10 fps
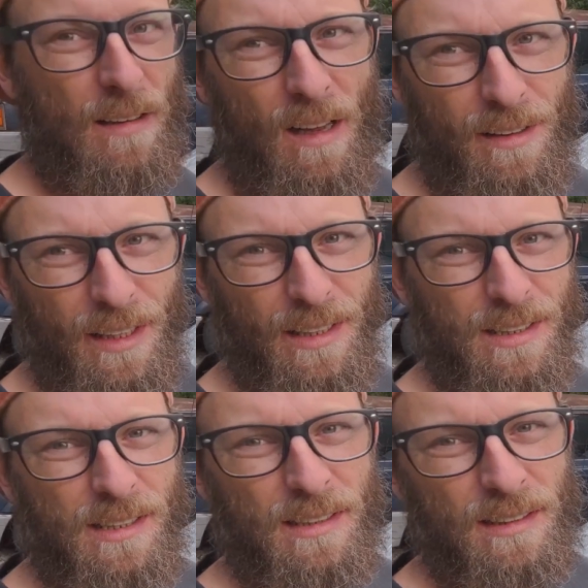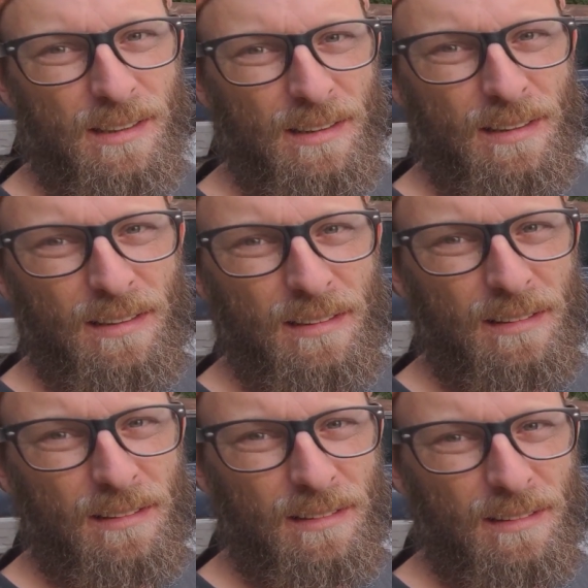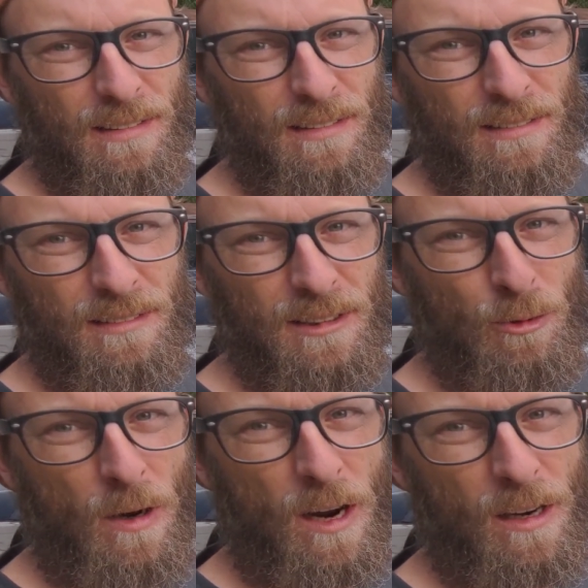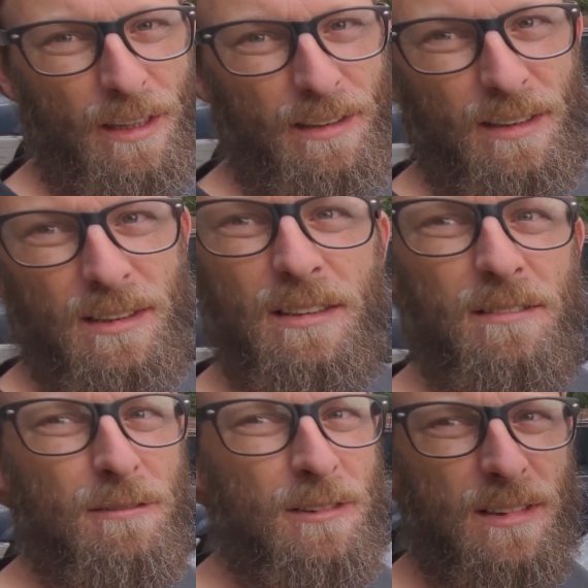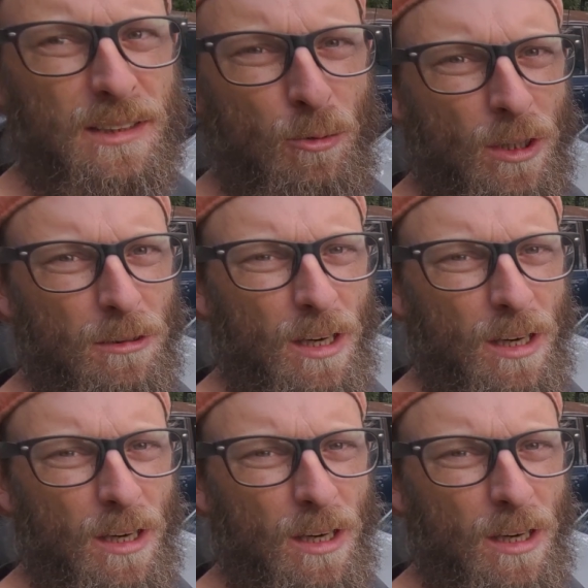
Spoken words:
a lot of these, the wiring doesn't work